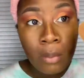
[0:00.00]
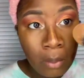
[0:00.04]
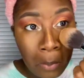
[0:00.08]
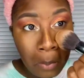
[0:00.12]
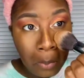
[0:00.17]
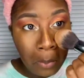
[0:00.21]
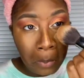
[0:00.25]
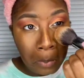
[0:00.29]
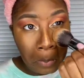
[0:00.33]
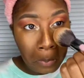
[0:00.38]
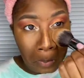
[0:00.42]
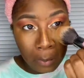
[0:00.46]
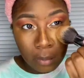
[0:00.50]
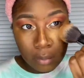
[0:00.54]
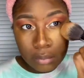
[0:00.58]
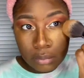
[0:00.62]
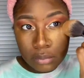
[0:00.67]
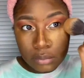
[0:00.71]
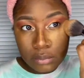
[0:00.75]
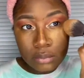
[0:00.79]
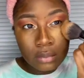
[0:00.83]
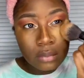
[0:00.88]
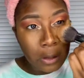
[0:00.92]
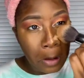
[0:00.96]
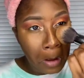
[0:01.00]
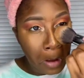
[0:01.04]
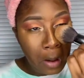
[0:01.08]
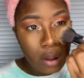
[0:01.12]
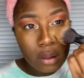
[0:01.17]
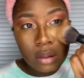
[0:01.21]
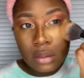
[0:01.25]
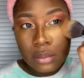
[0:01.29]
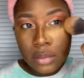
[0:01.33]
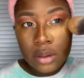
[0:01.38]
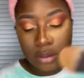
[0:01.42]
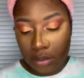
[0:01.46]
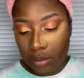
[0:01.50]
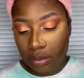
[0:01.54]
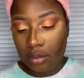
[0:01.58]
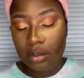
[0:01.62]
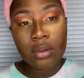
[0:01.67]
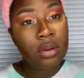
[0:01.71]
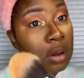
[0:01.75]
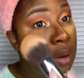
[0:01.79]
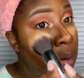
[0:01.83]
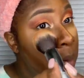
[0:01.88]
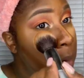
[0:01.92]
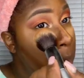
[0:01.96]
do it properly and buy the
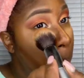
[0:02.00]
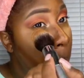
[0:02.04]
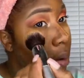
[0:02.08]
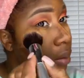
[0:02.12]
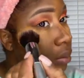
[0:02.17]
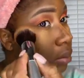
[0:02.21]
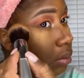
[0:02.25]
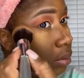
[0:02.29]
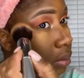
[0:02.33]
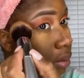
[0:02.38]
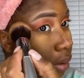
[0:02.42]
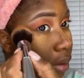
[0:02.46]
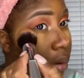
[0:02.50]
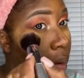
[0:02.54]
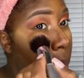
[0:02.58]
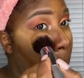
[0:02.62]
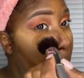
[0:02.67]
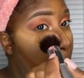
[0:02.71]
right products.